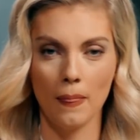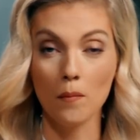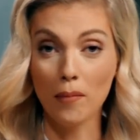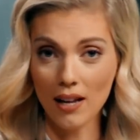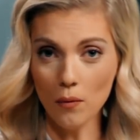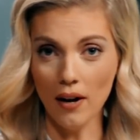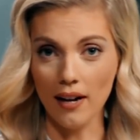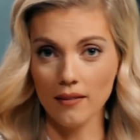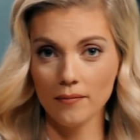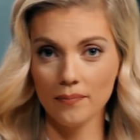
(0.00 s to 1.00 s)
By the
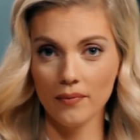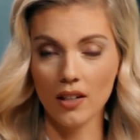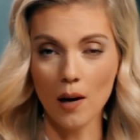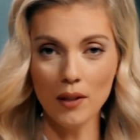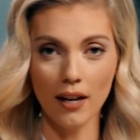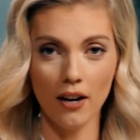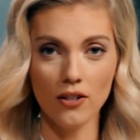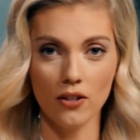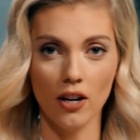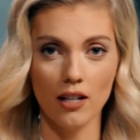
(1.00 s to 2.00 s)
way, Kamala
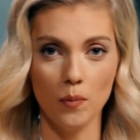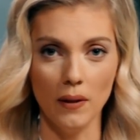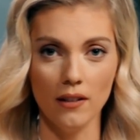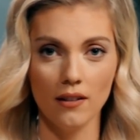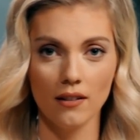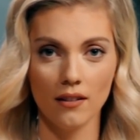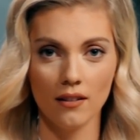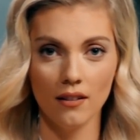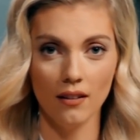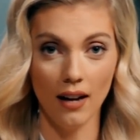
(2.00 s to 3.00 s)
Harris and her husband,
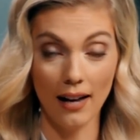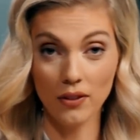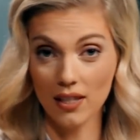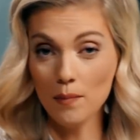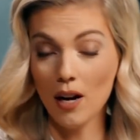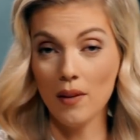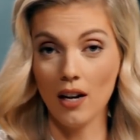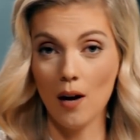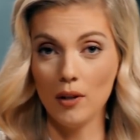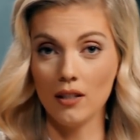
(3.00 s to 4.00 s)
at the same time that
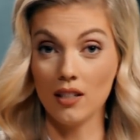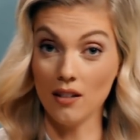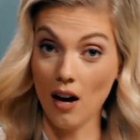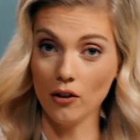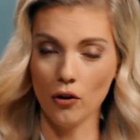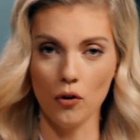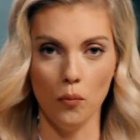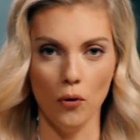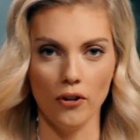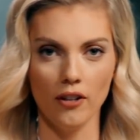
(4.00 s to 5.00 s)
Kamala did not go to the
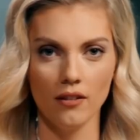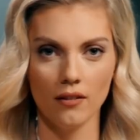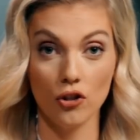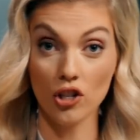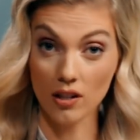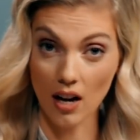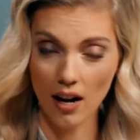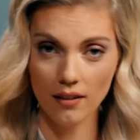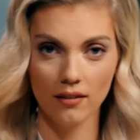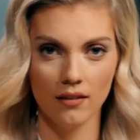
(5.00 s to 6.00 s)
border, she did
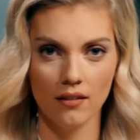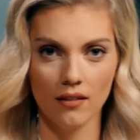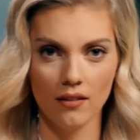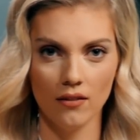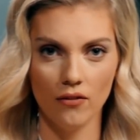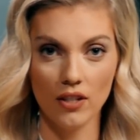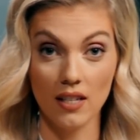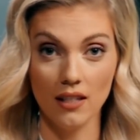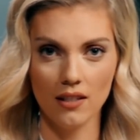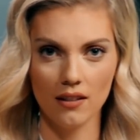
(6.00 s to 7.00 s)
not
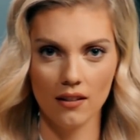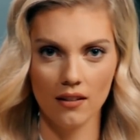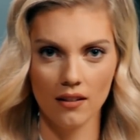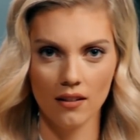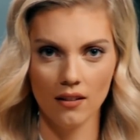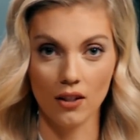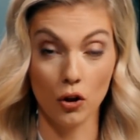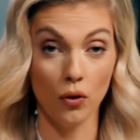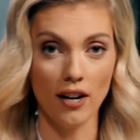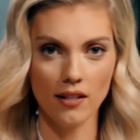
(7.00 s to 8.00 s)
visit the
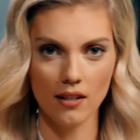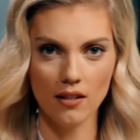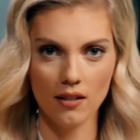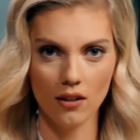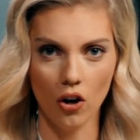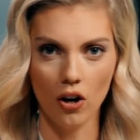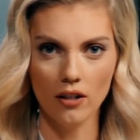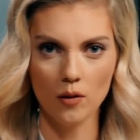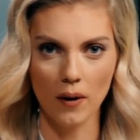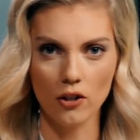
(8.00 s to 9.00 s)
crisis
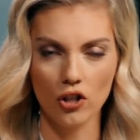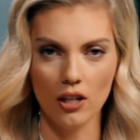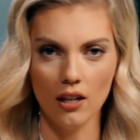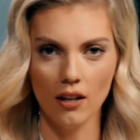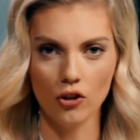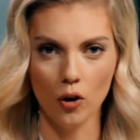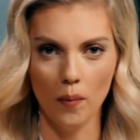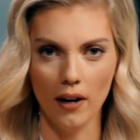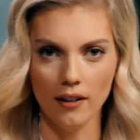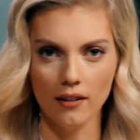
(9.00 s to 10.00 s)
caused by Shi and Joe
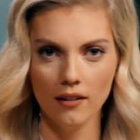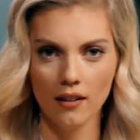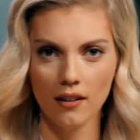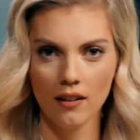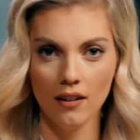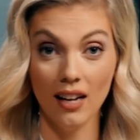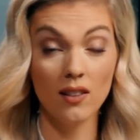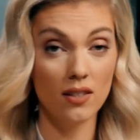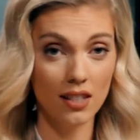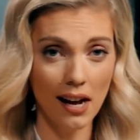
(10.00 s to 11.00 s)
Biden.
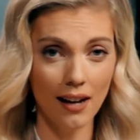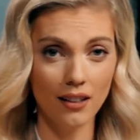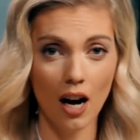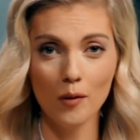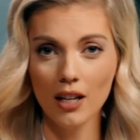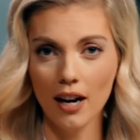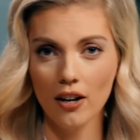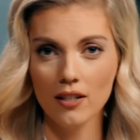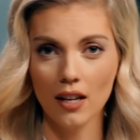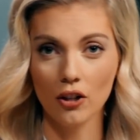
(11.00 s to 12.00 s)
Instead, Kamala
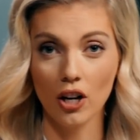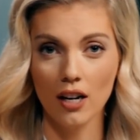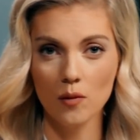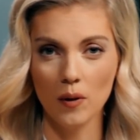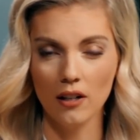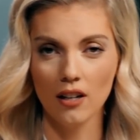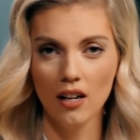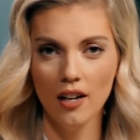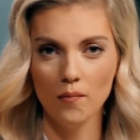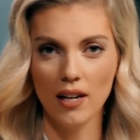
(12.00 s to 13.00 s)
Harris and her husband
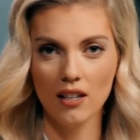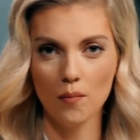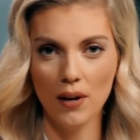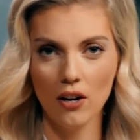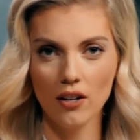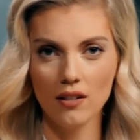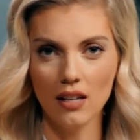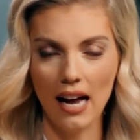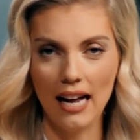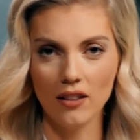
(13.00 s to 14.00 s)
made an appearance
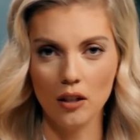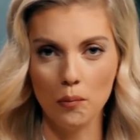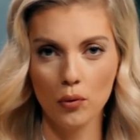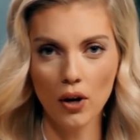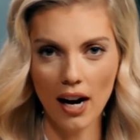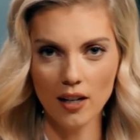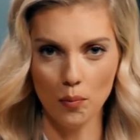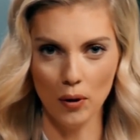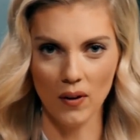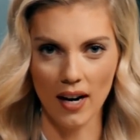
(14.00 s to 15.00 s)
at the Pride
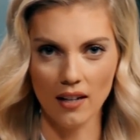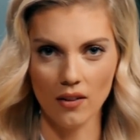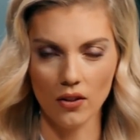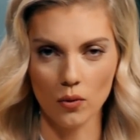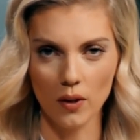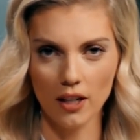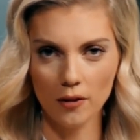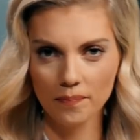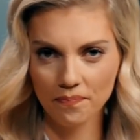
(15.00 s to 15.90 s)
Parade this week.